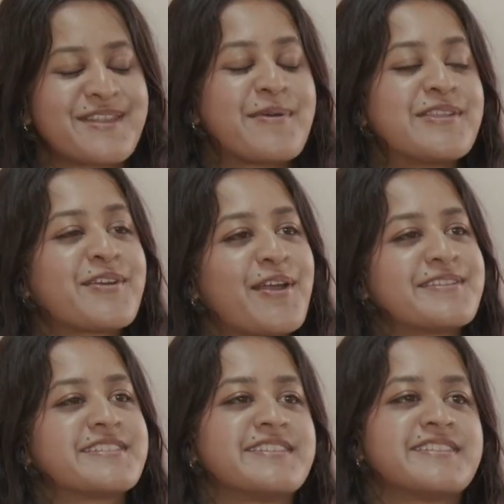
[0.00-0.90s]
when you're
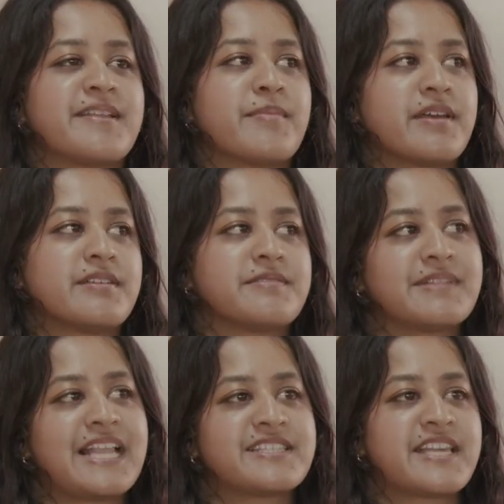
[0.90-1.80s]
going to the cinema,
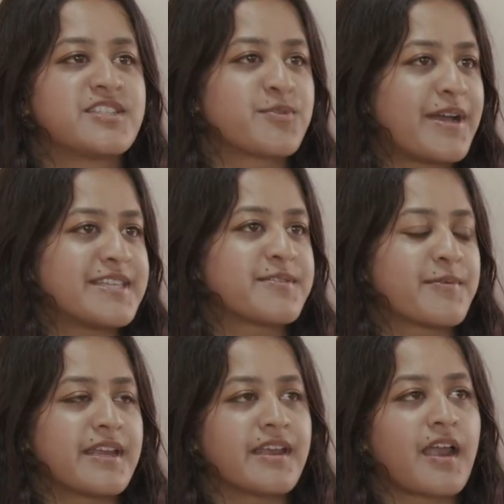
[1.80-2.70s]
let's say twice a
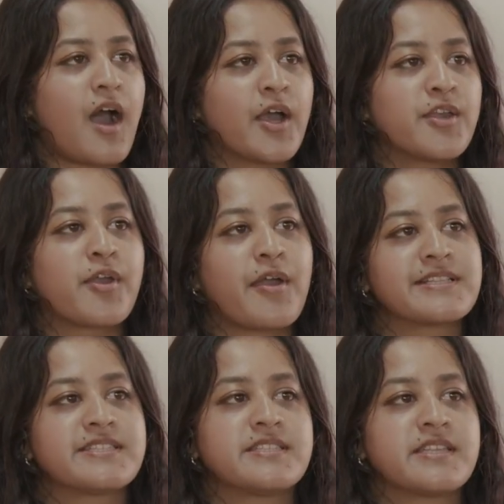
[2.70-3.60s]
week, are you
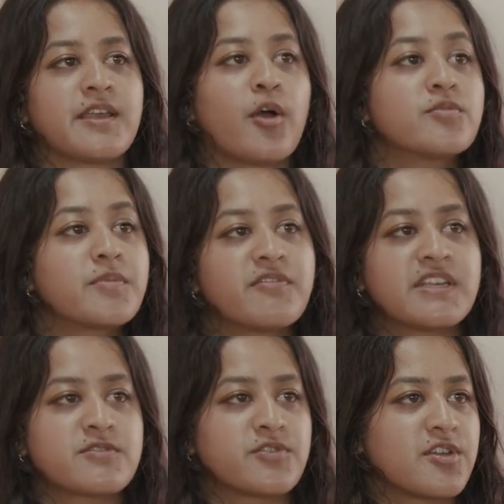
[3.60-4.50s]
going to see old
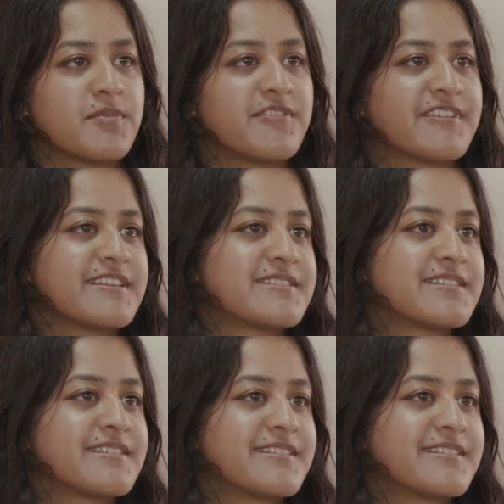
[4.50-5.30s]
movies or new movies?